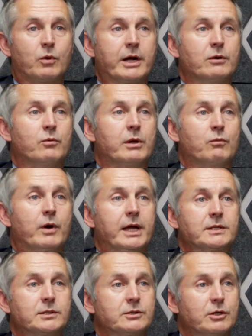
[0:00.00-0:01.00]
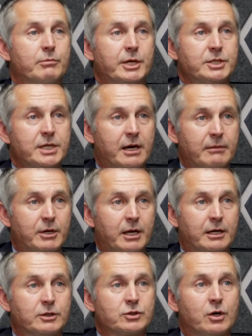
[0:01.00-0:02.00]
Why do we waste so much time
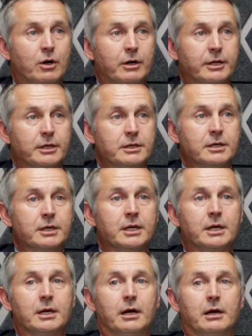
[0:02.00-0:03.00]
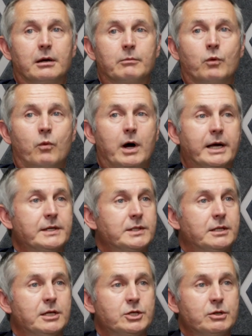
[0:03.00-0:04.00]
getting started? Why is
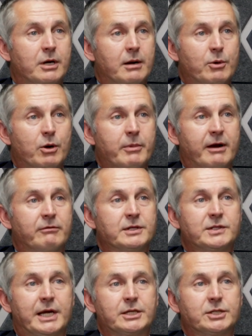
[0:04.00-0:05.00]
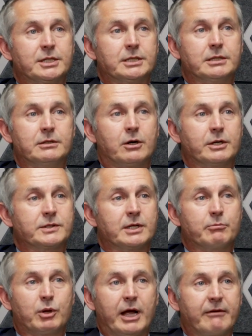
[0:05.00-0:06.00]
it that you come home every session on
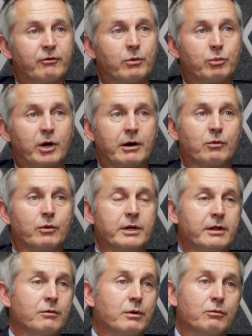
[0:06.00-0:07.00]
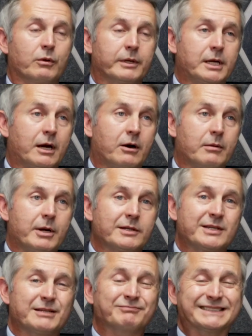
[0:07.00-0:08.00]
some platform priority that we really cared
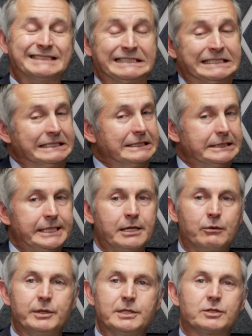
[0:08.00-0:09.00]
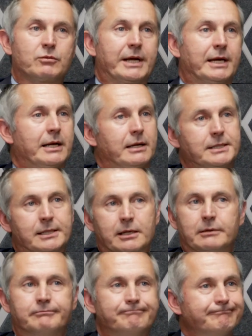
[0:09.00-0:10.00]
about and said, we just ran out of
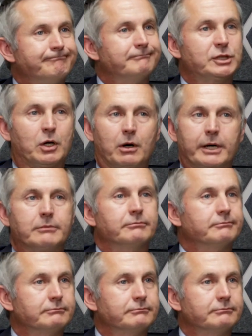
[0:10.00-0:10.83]
time. Sorry.